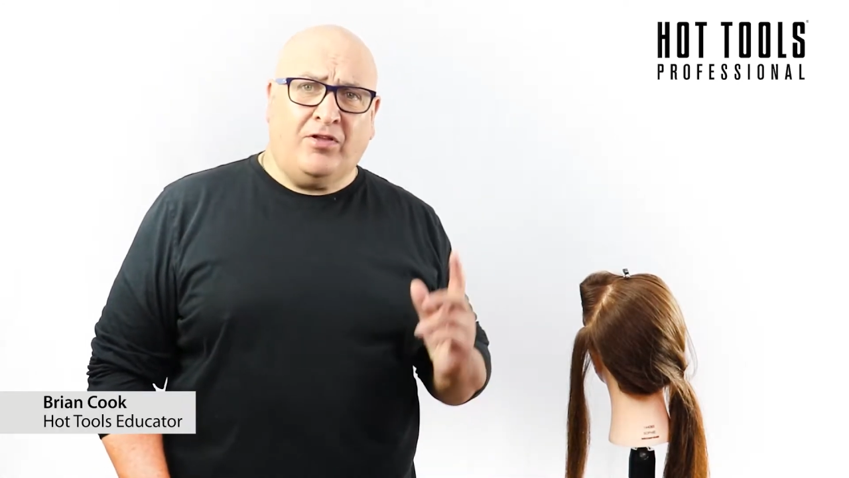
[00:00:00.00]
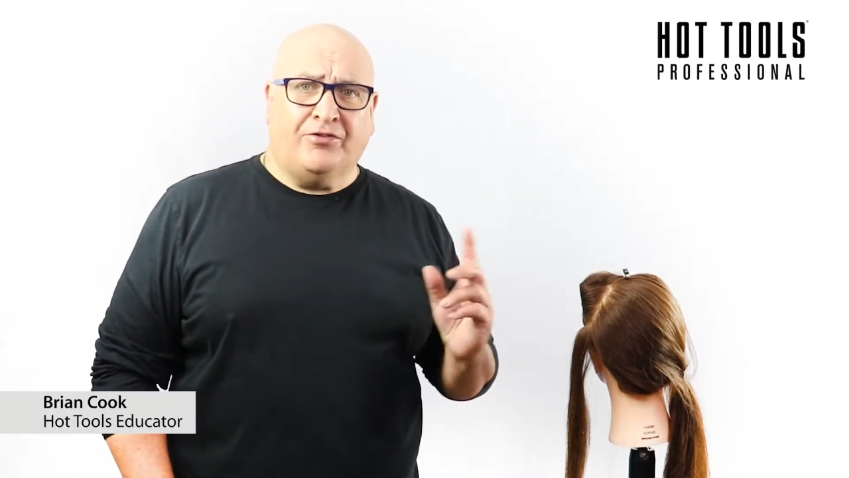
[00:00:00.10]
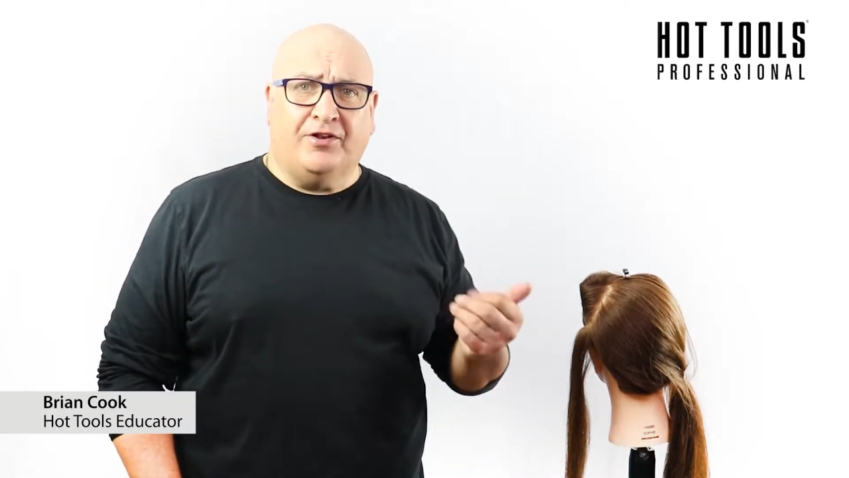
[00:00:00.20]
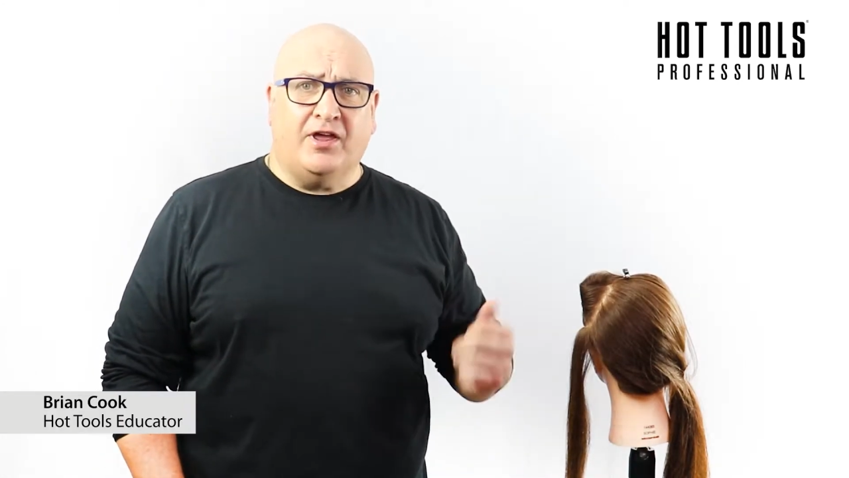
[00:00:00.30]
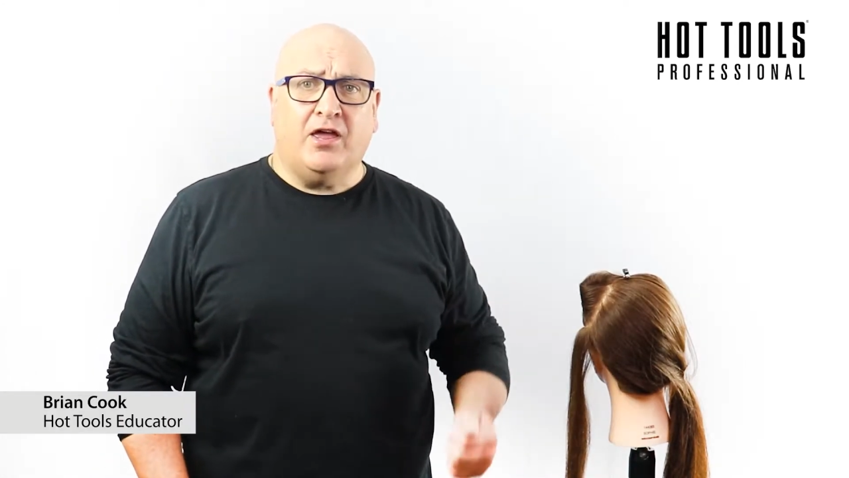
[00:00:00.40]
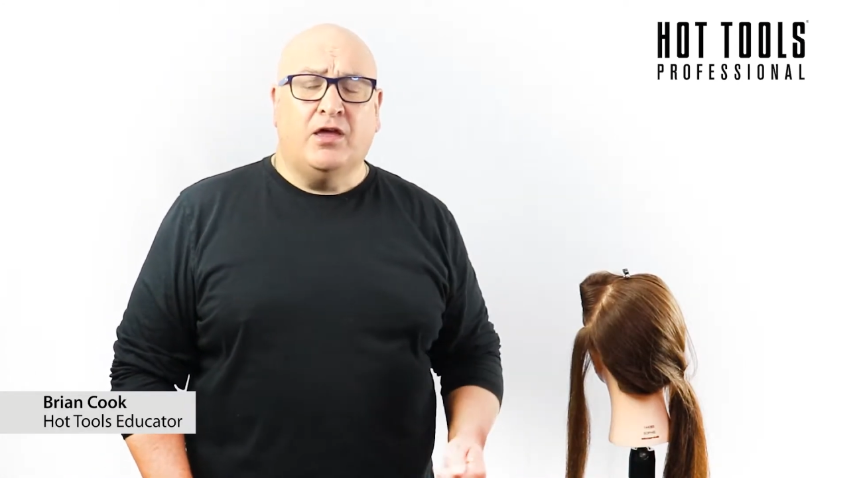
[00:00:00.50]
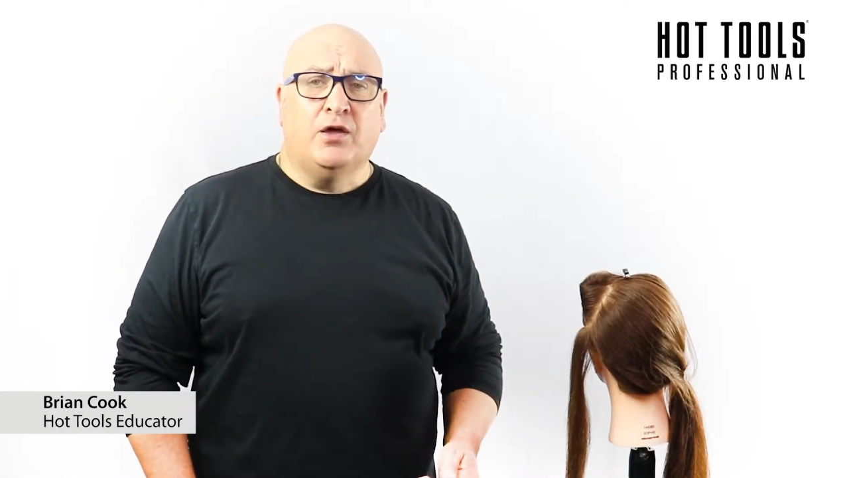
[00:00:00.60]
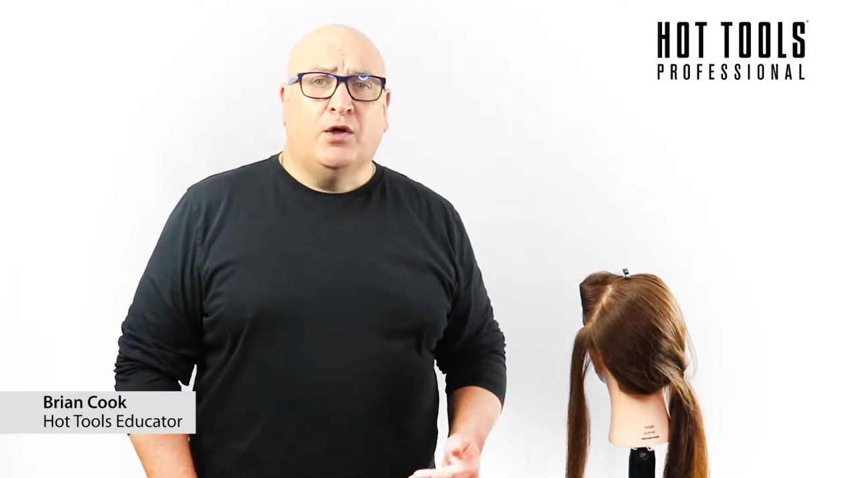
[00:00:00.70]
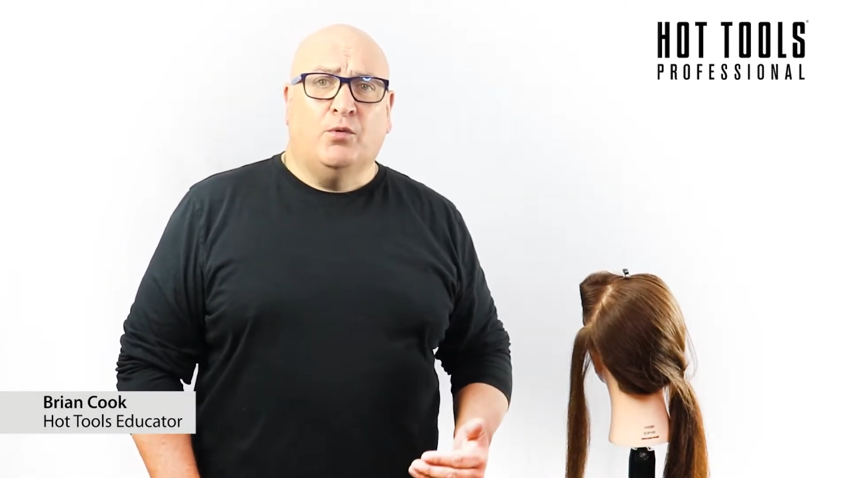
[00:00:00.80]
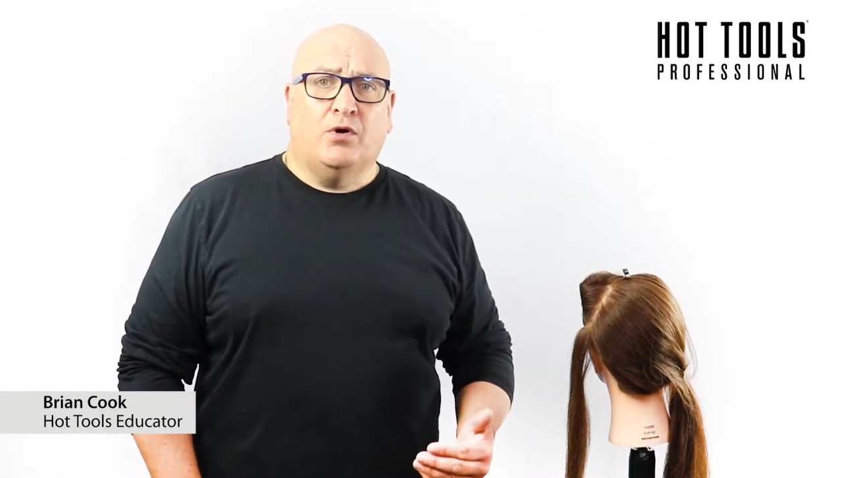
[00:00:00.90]
Today
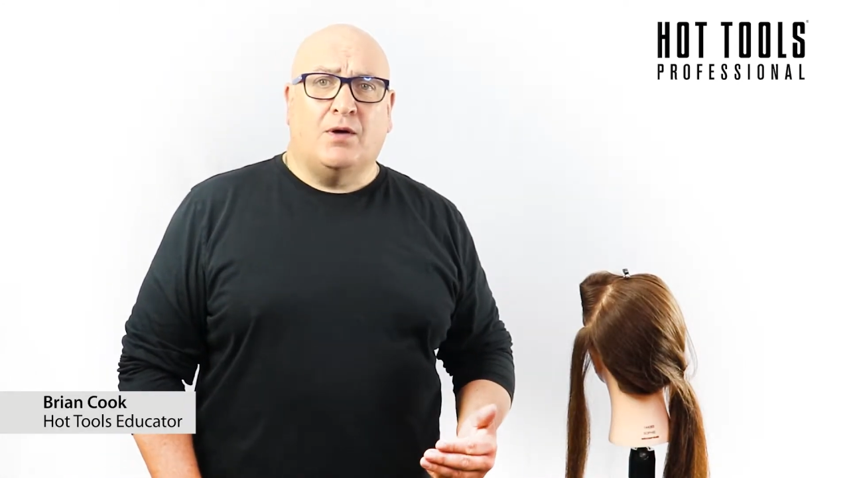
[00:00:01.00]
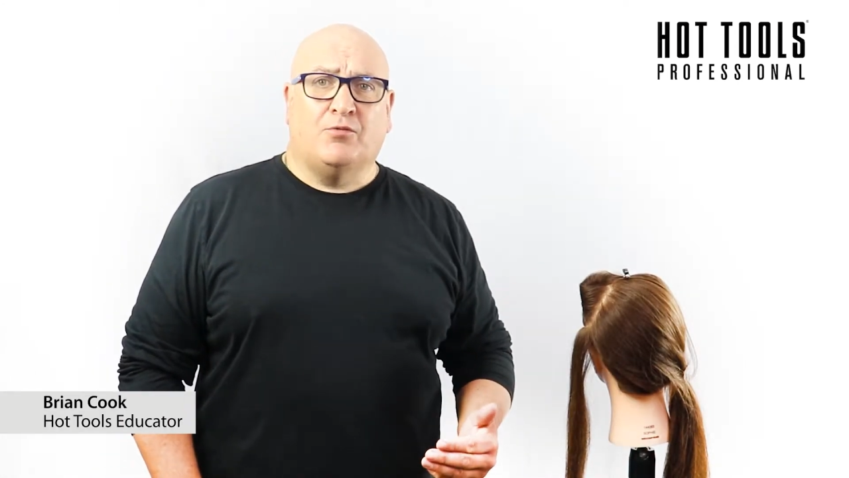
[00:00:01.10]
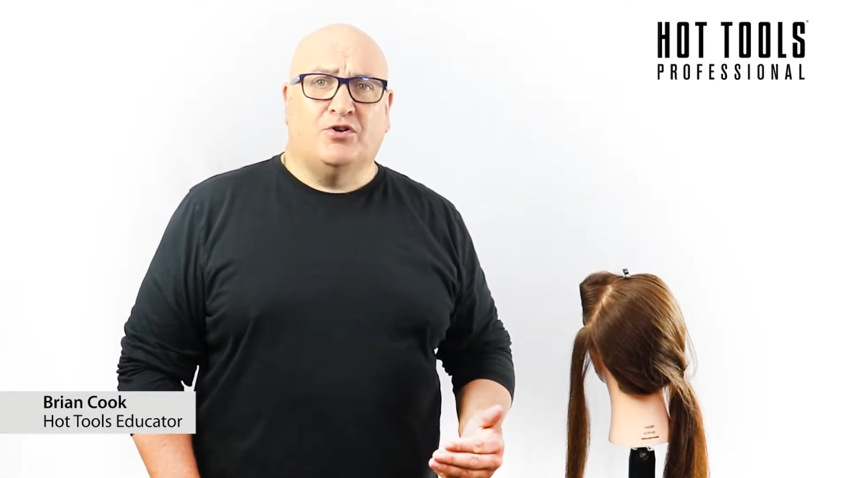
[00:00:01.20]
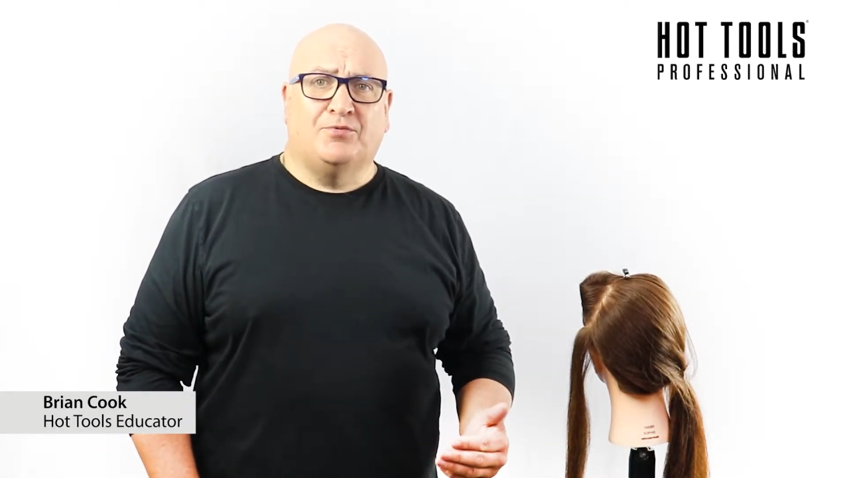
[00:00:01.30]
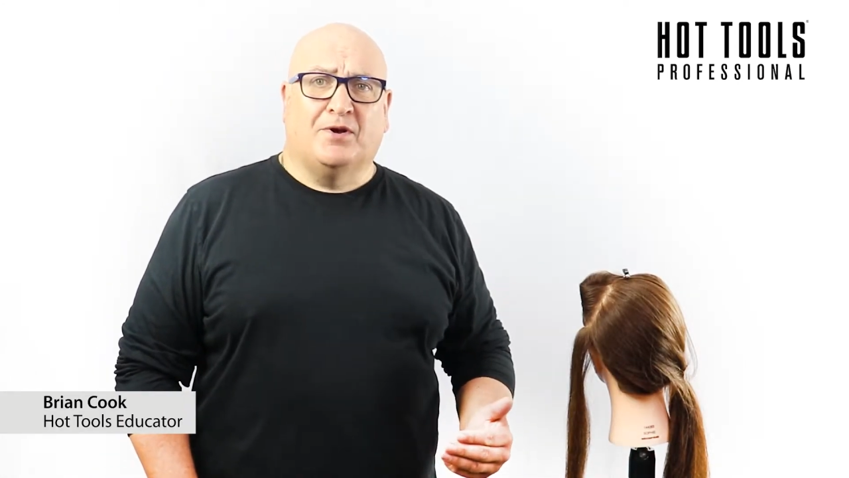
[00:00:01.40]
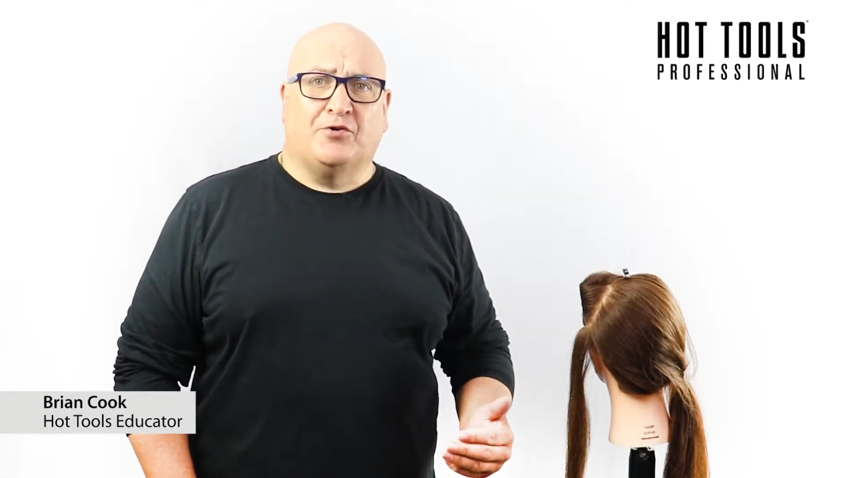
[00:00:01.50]
I'm going to be